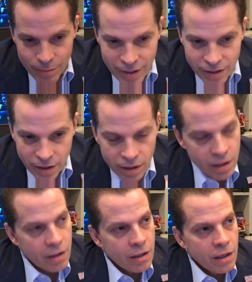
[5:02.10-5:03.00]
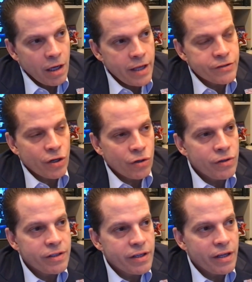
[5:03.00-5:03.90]
10-minute meeting. It
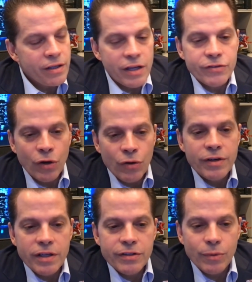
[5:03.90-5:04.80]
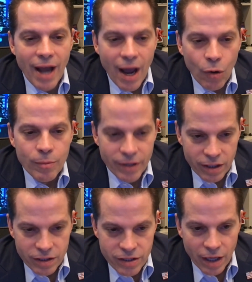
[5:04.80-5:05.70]
turned into an hour
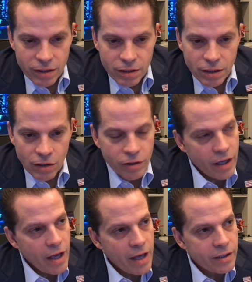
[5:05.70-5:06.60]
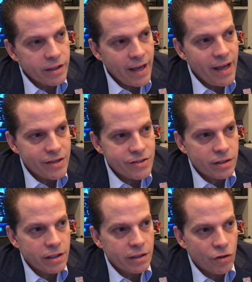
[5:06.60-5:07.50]
meeting, Jay. Okay. And K.S.
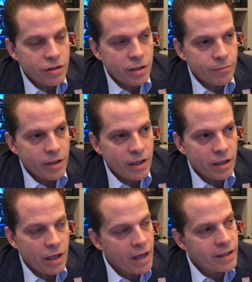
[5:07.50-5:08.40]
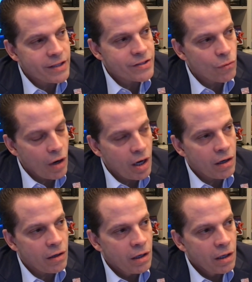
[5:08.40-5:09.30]
Lee looked at me and he said,
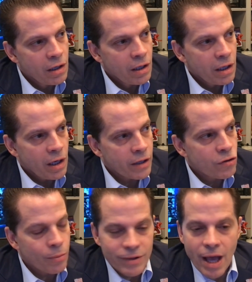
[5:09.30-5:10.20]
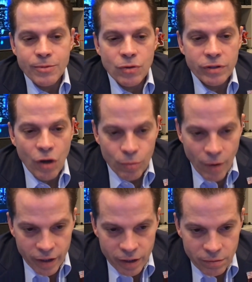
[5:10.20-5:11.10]
well, I grew up with absolutely no
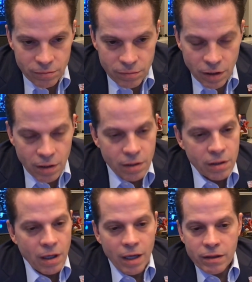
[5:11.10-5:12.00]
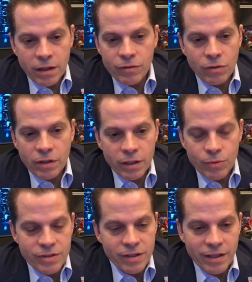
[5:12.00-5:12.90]
money. I literally
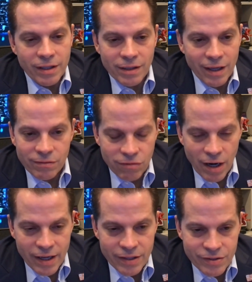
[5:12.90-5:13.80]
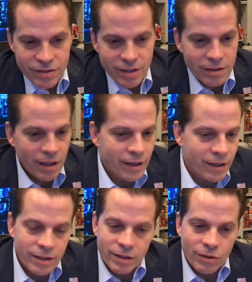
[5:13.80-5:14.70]
was eating like rice and
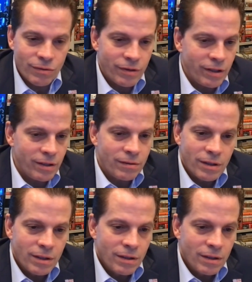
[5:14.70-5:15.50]
like, the